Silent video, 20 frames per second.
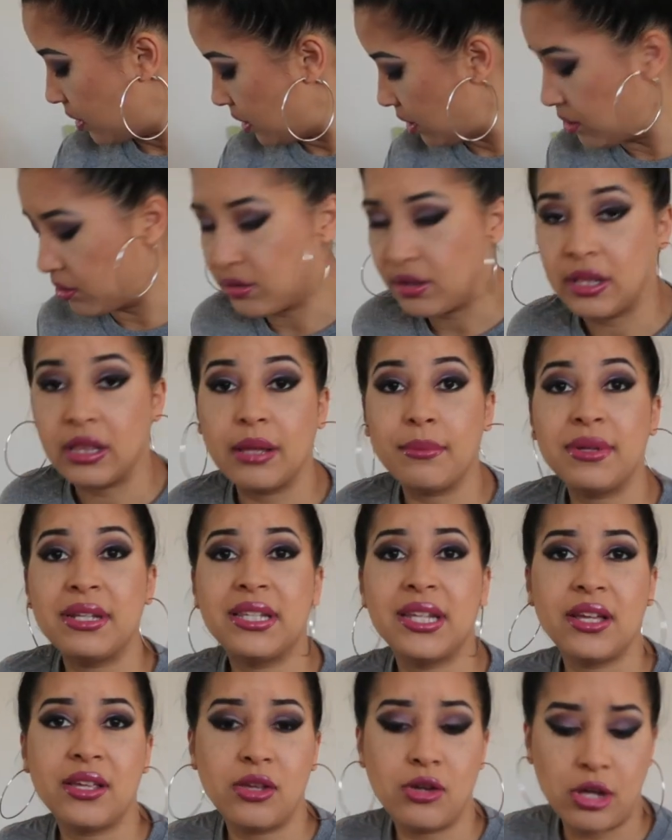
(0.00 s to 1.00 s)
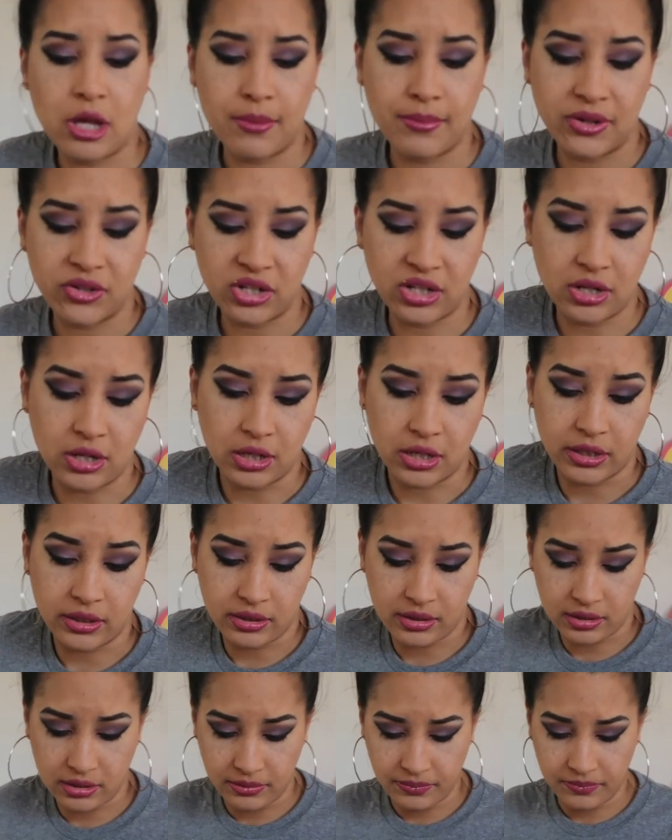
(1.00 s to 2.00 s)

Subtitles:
Oh, and let me tell you how much it cost.